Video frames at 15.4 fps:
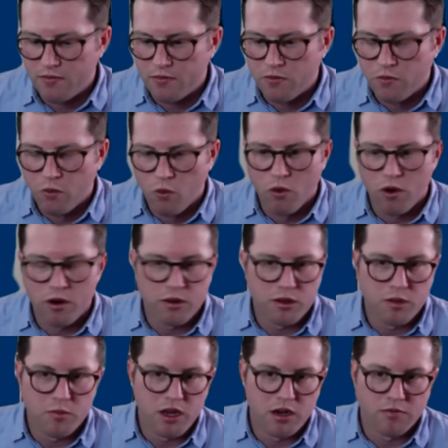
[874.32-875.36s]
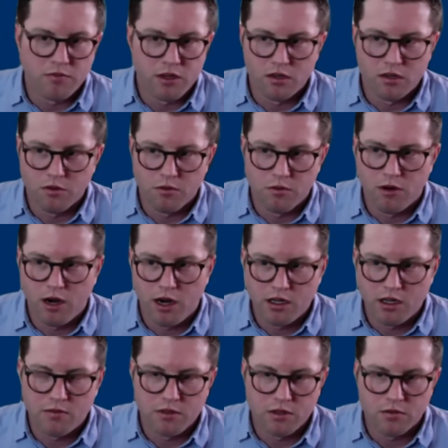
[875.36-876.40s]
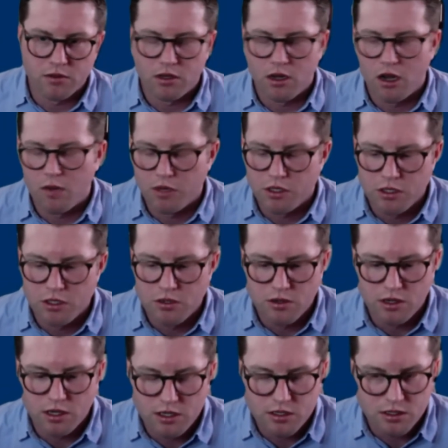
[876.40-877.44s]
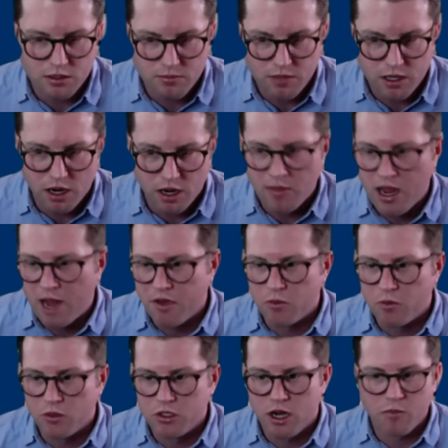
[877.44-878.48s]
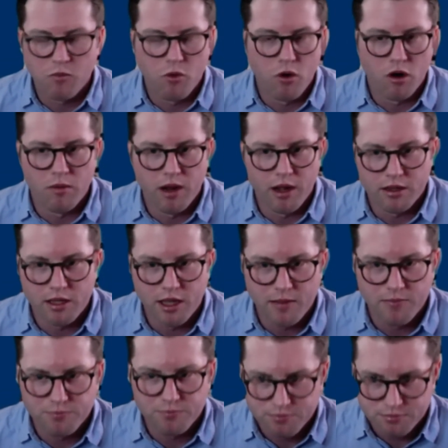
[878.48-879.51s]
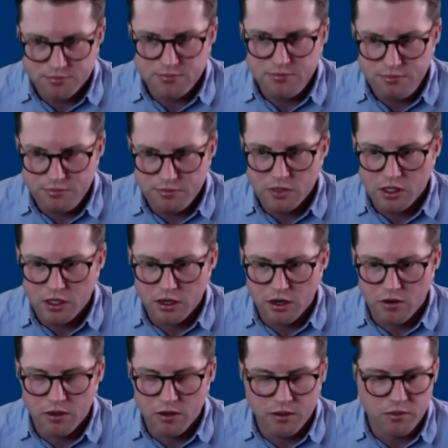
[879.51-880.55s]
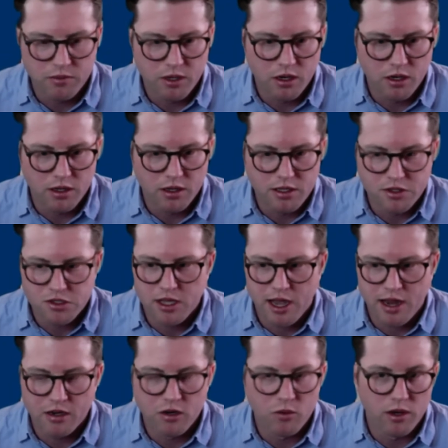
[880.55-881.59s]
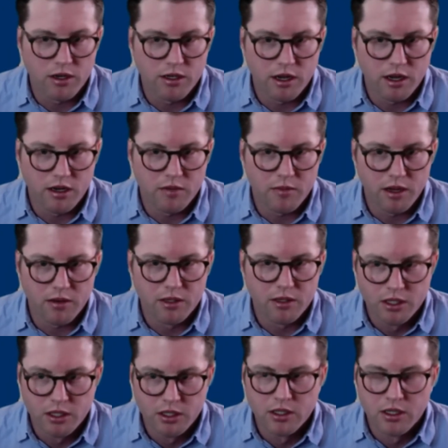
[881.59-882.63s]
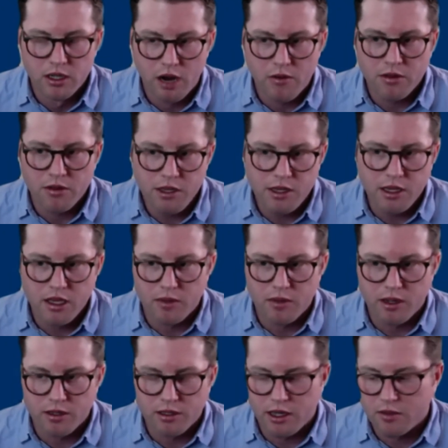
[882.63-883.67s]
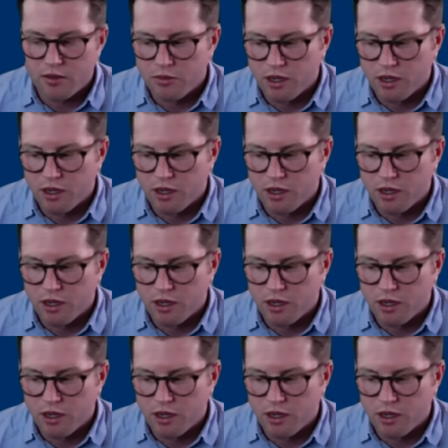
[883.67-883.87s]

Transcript: for the benefit of a variety of different opportunities. And I'm happy to talk more about that, in Slack or whatnot, about how we're thinking about that.